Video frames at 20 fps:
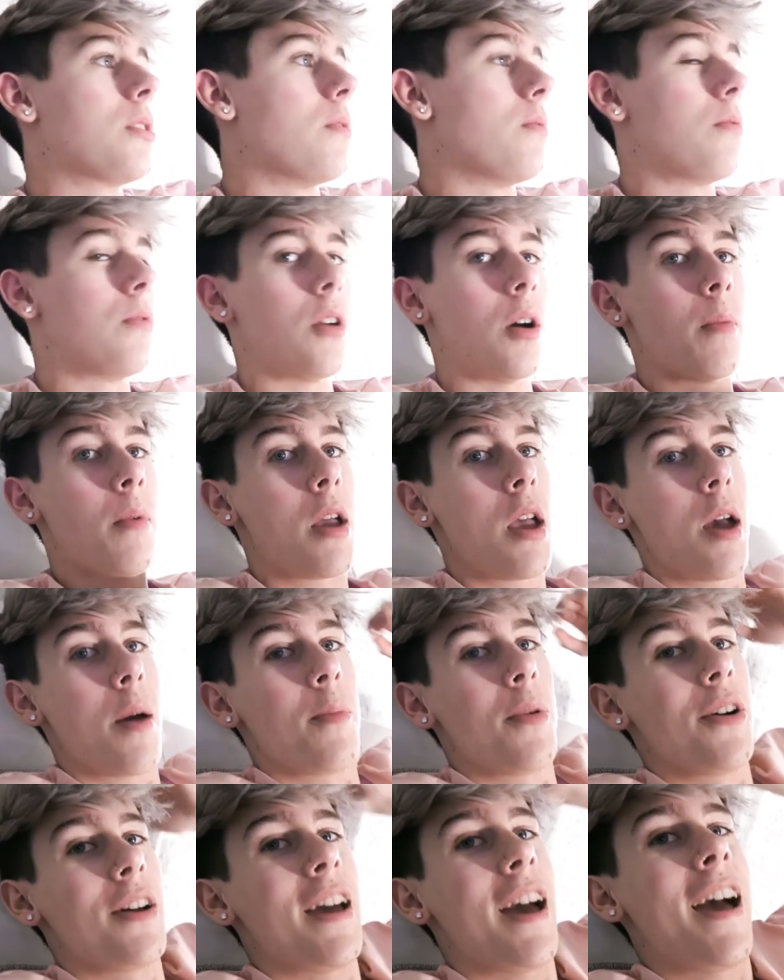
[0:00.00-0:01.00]
come from.
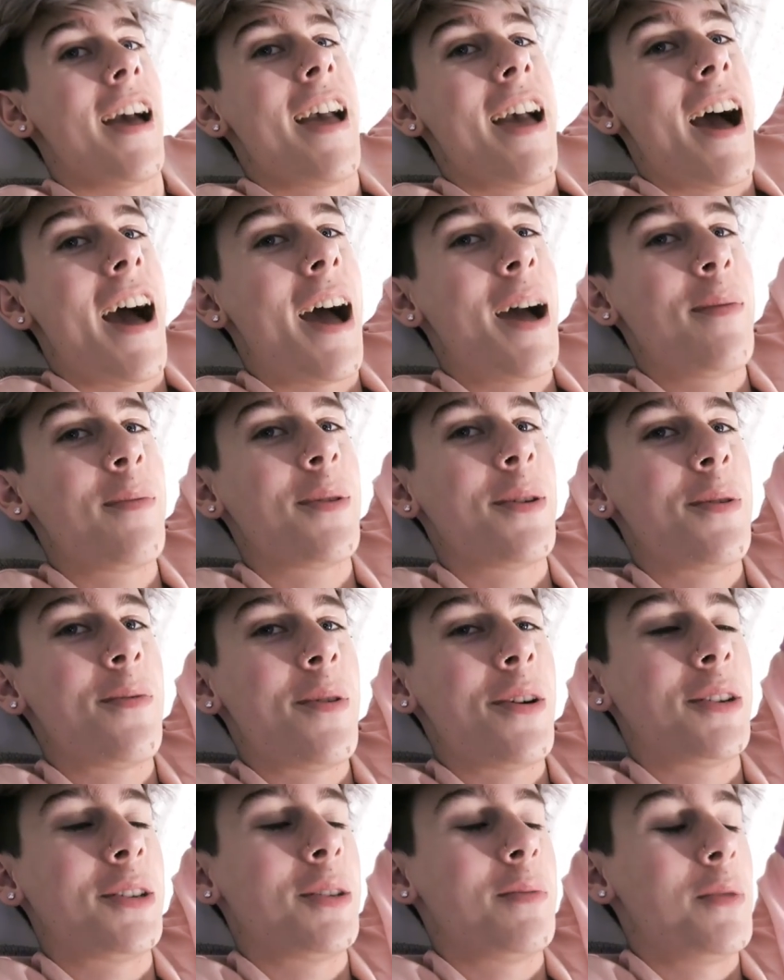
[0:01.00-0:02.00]
But yeah, I'm going to
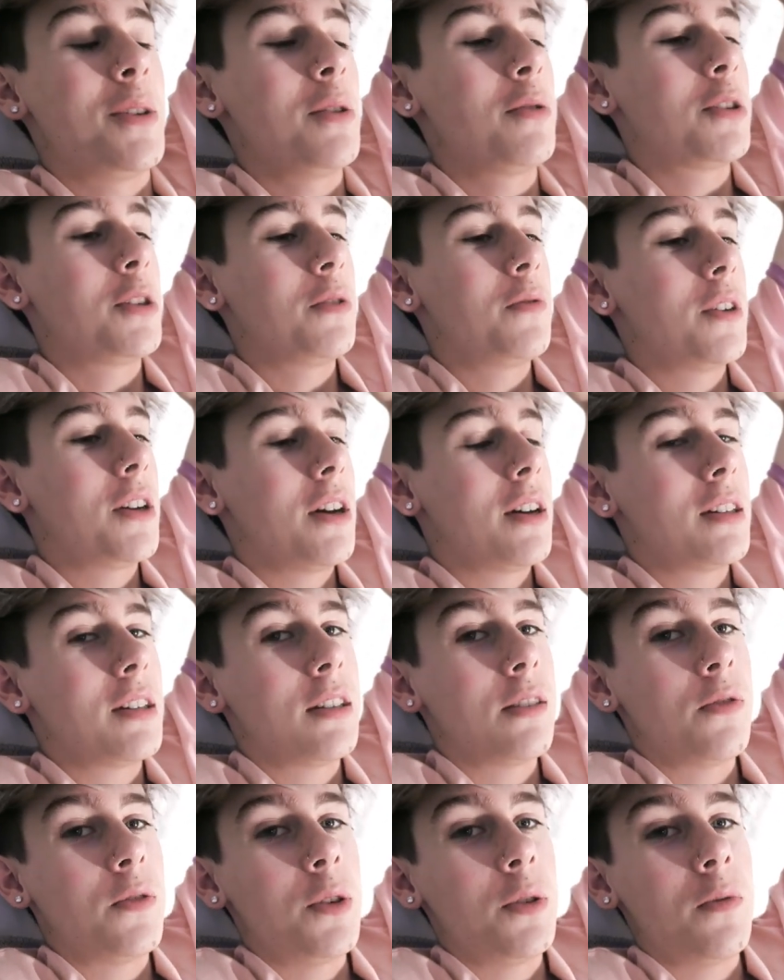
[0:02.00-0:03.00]
watch some YouTube videos.
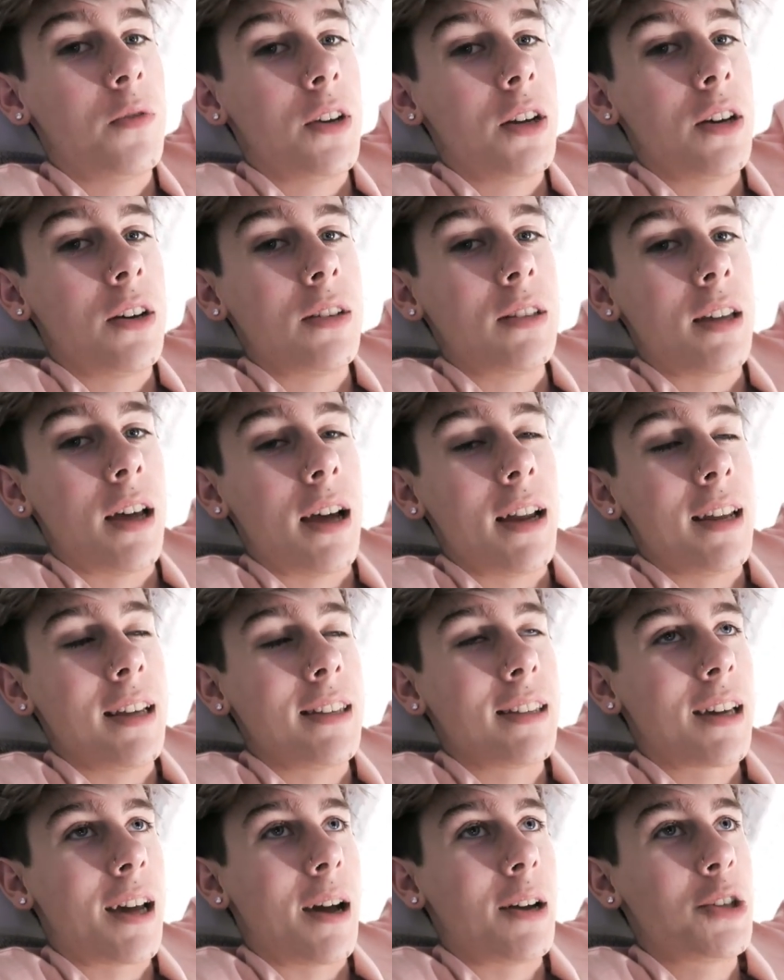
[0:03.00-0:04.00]
There's a few videos that I need
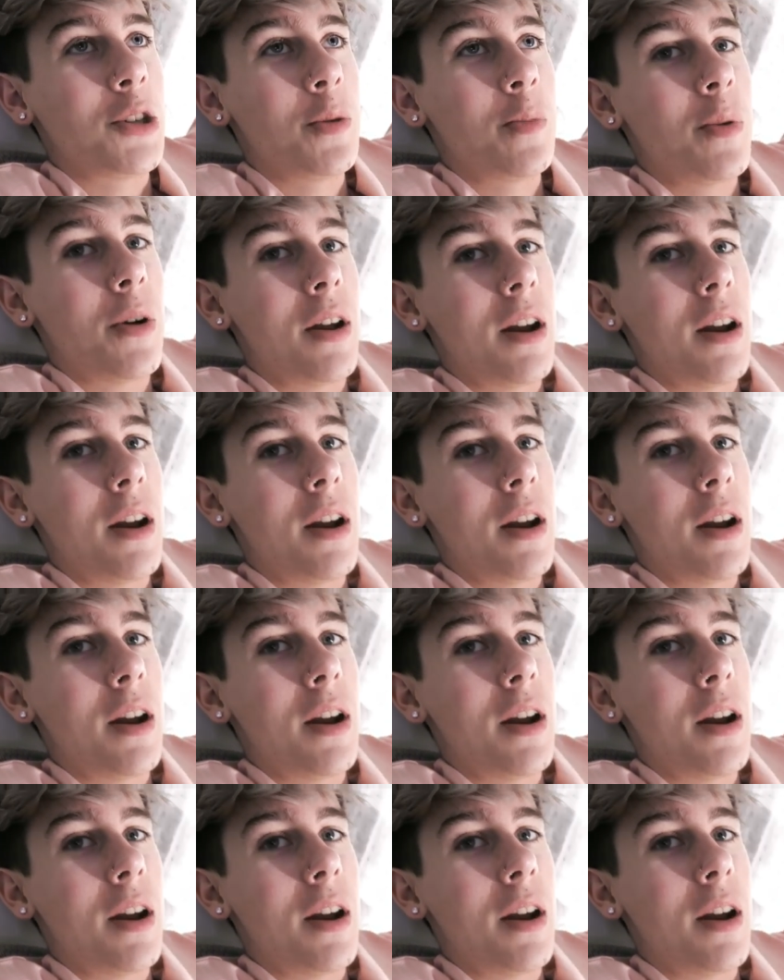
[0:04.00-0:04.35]
to catch up